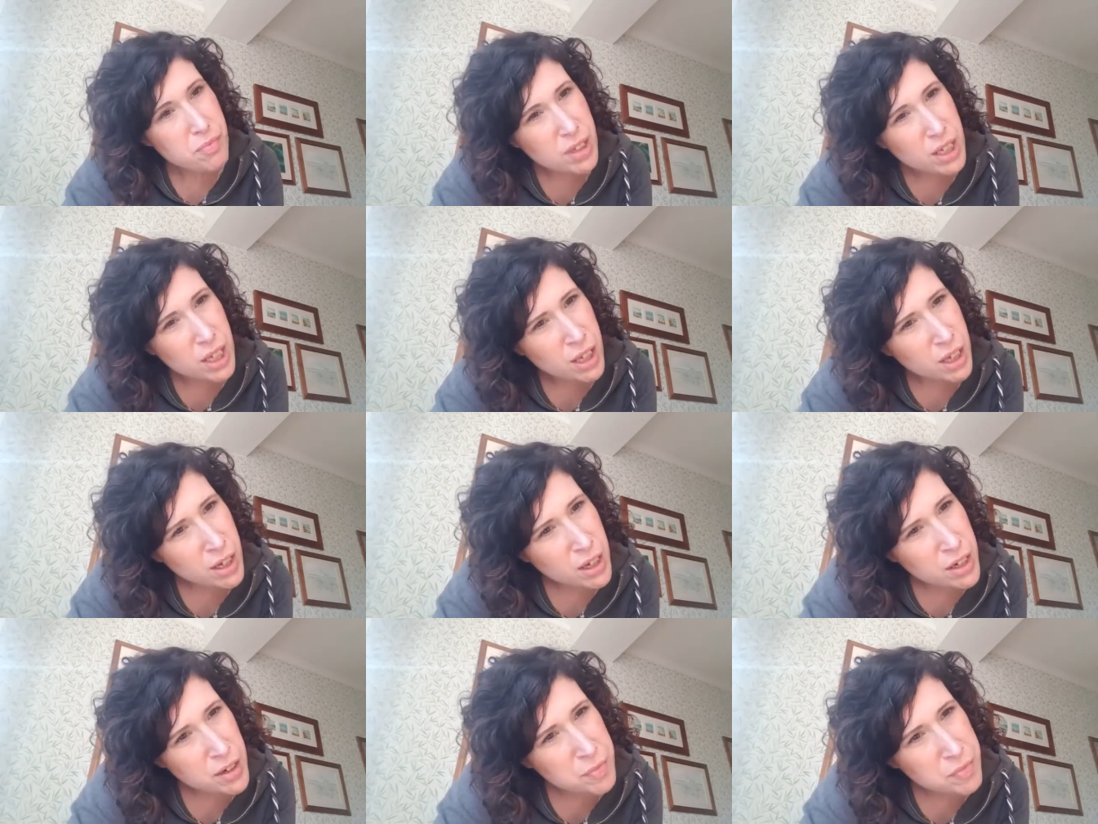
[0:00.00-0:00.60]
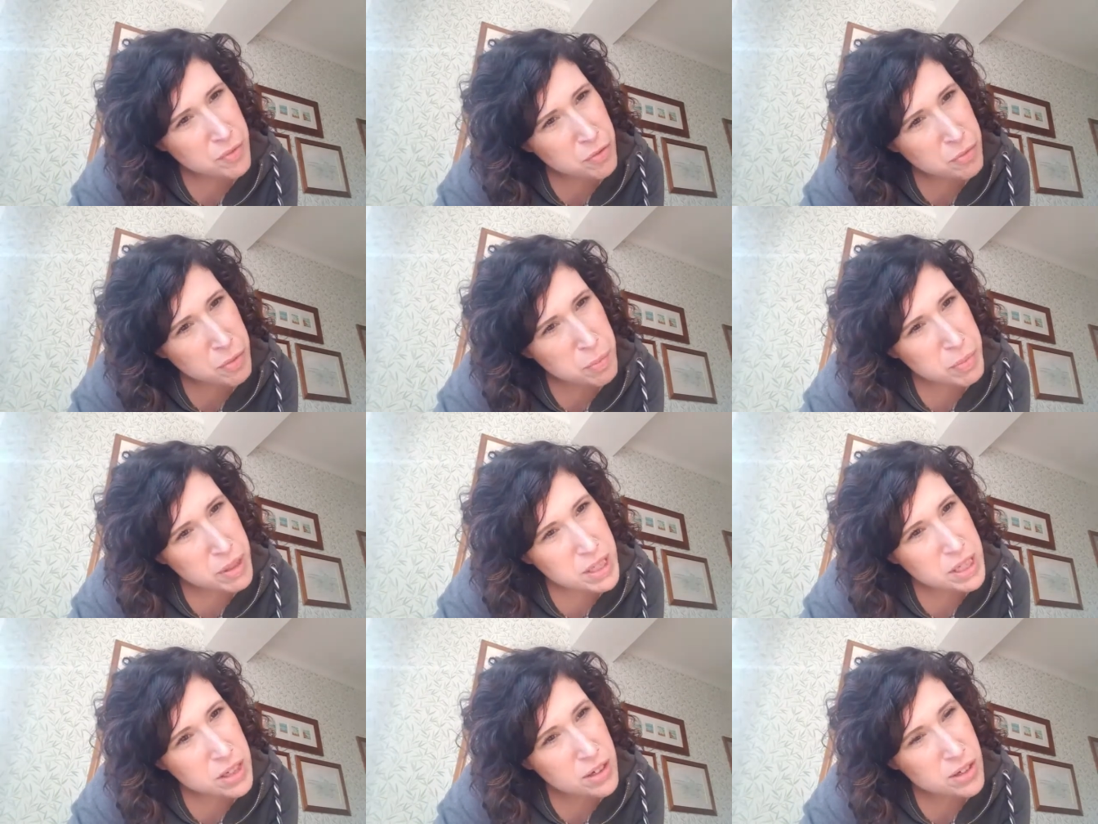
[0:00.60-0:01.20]
We've been
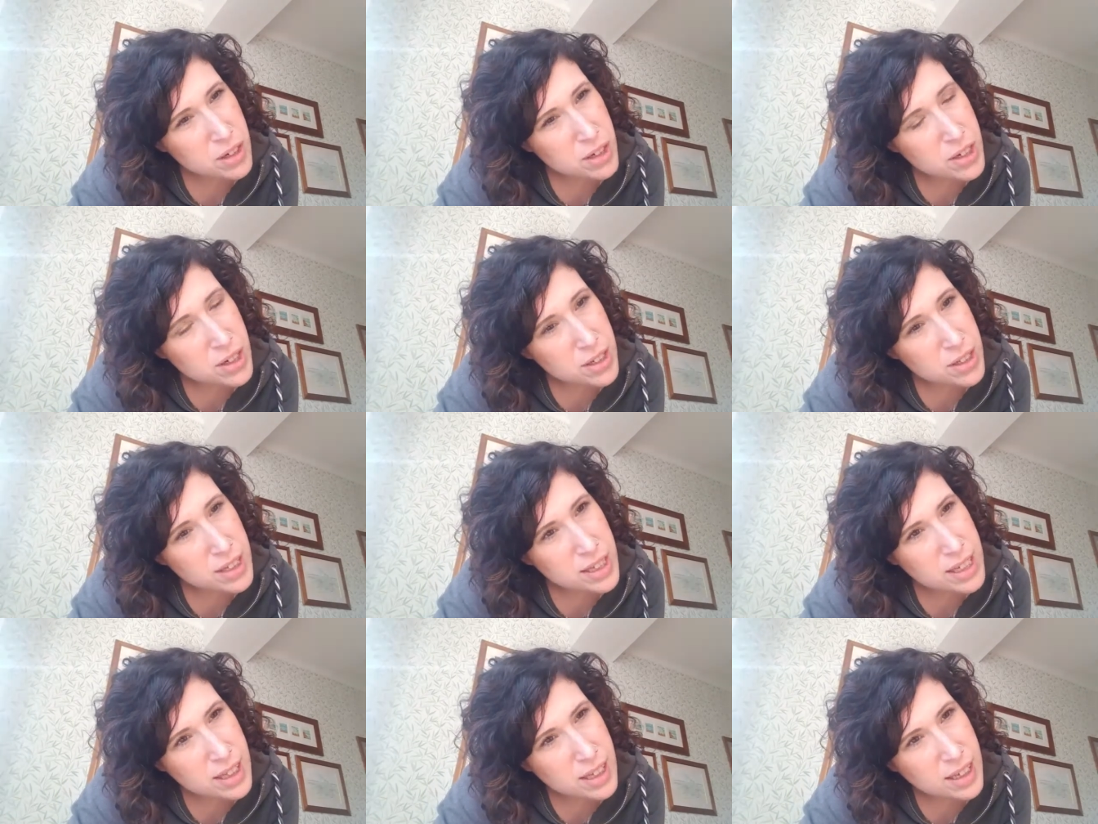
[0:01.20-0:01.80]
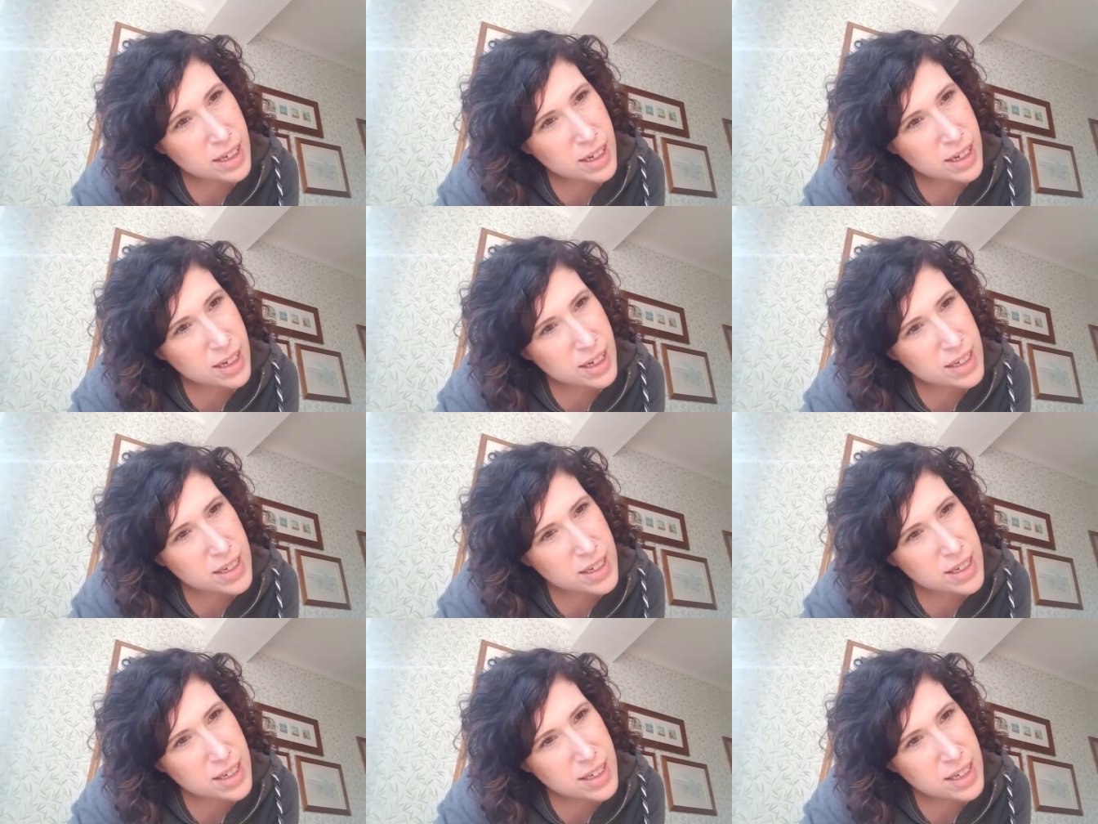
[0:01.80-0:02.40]
busy doing agility in the
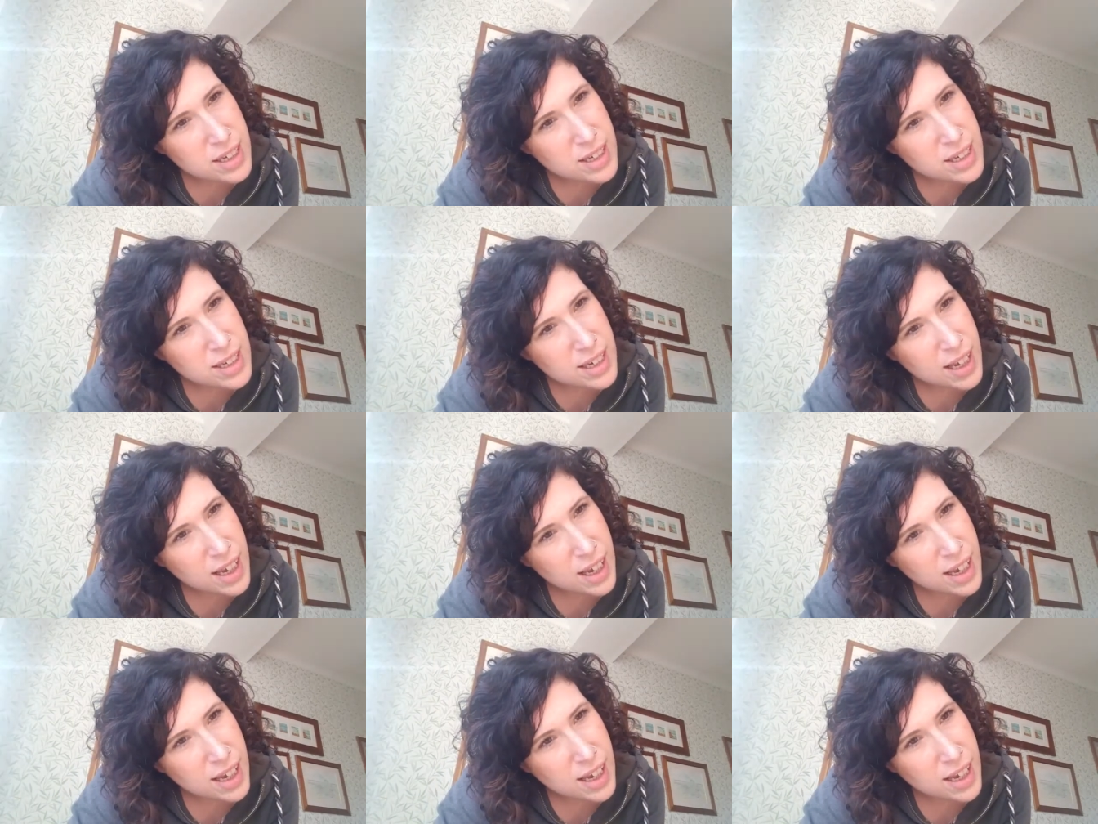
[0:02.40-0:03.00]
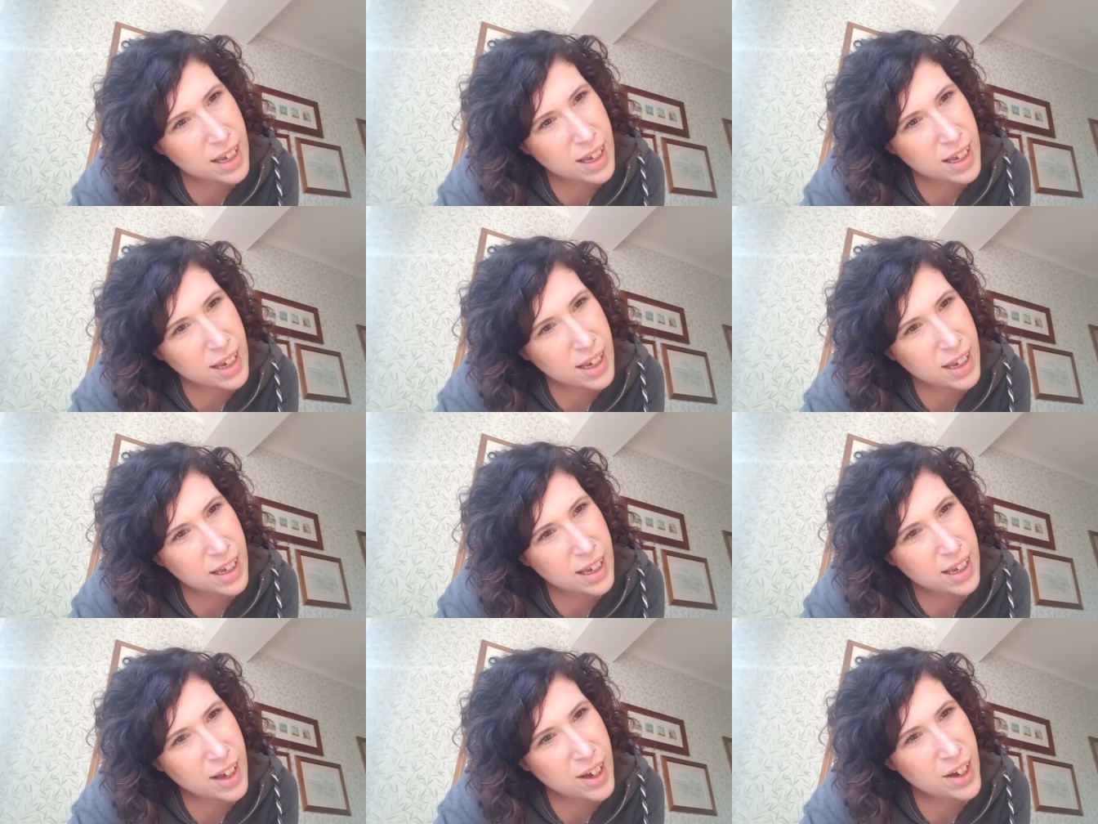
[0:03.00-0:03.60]
garden
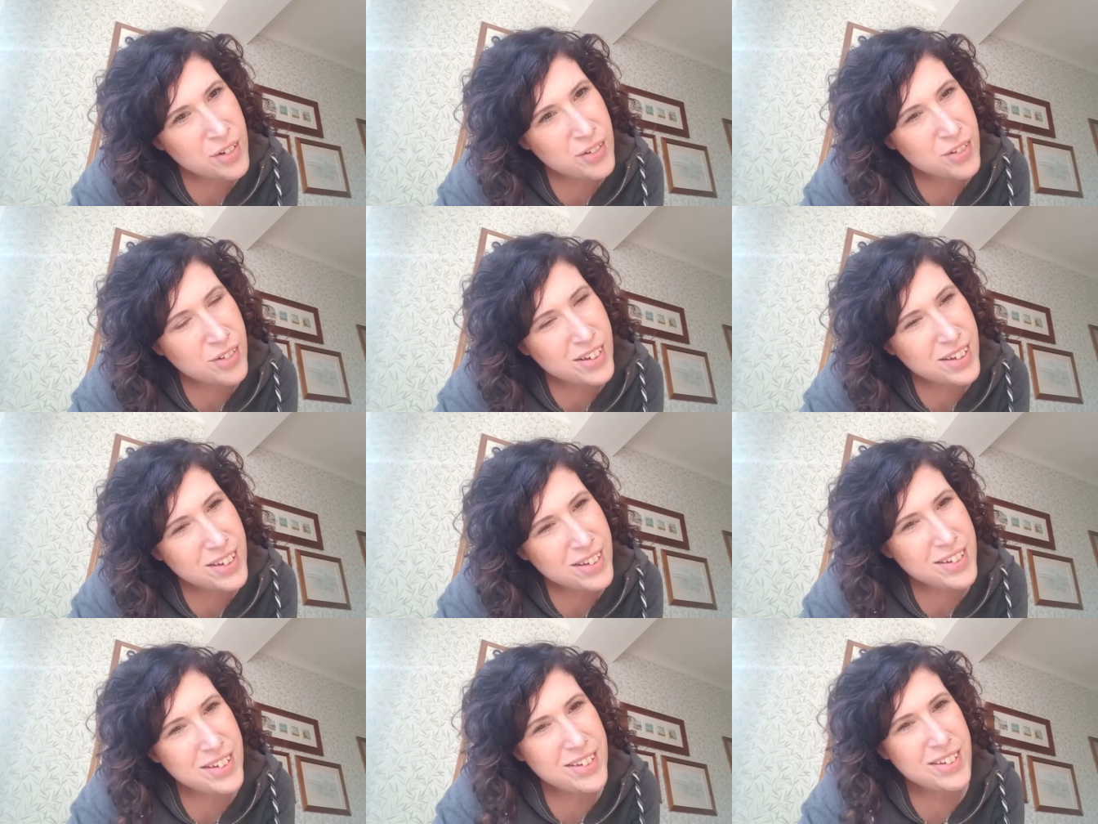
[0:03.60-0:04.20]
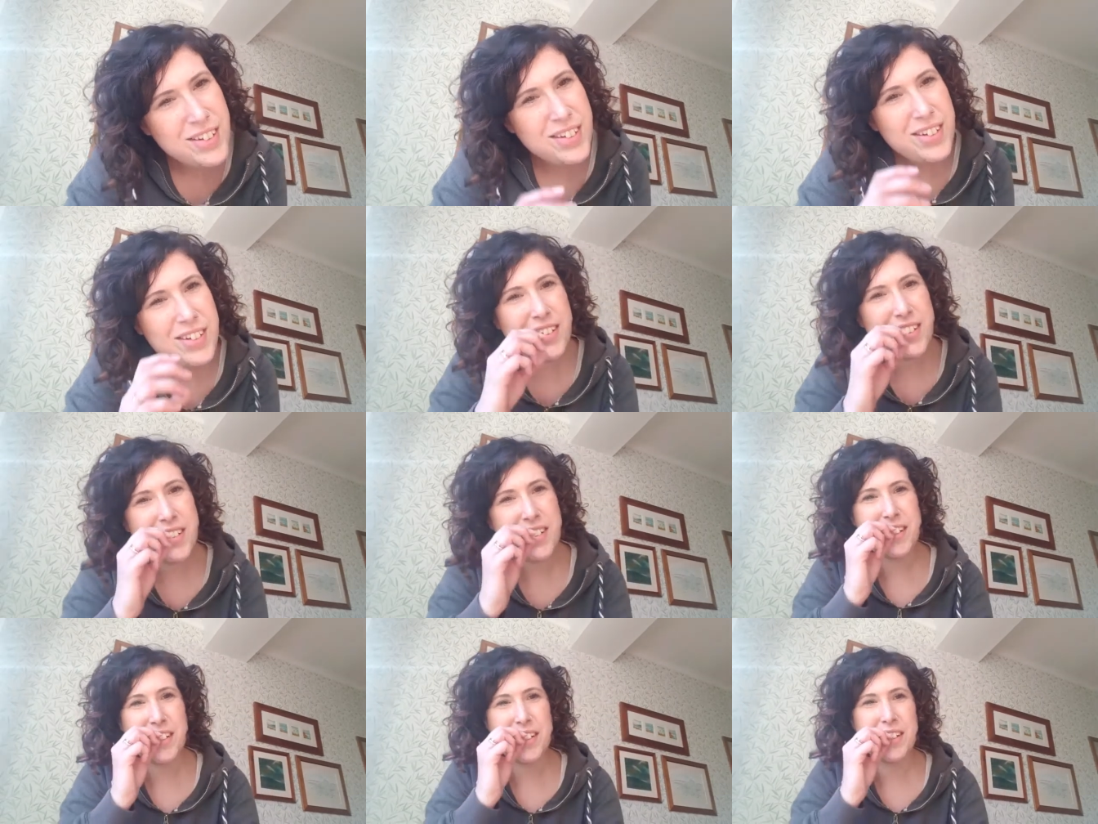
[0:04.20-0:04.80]
today. Oh,
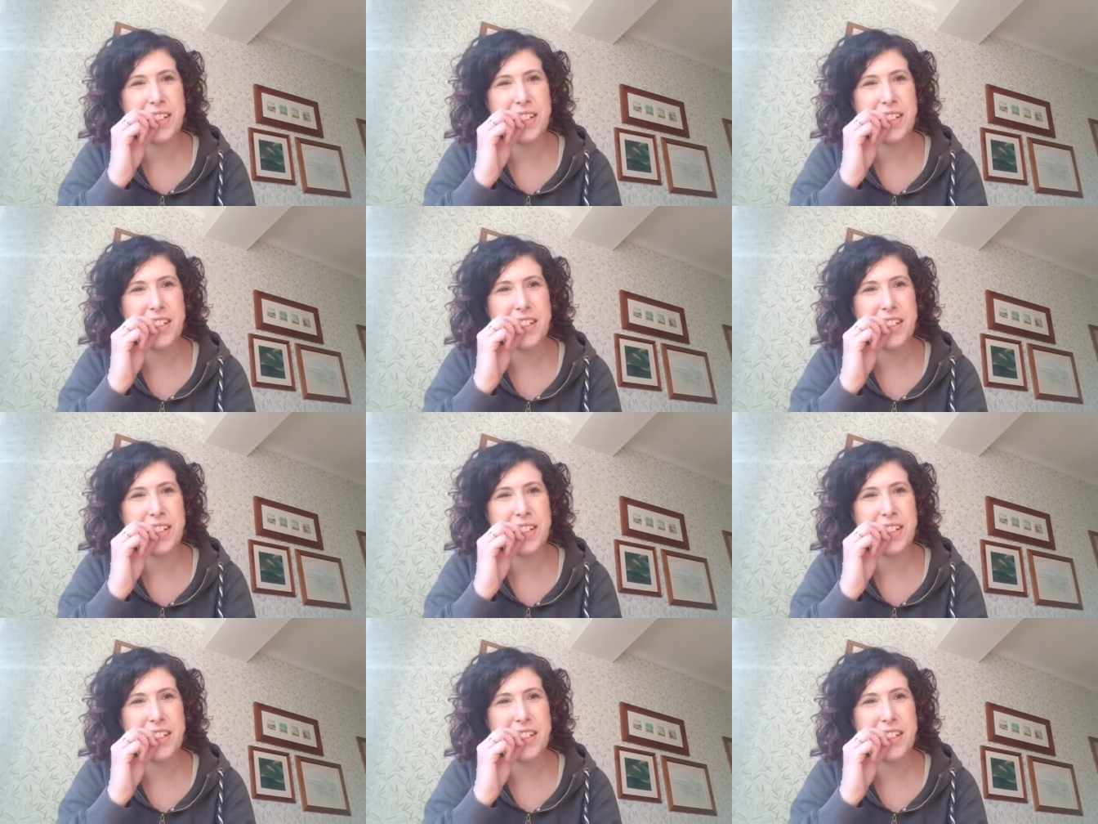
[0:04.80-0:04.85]
good.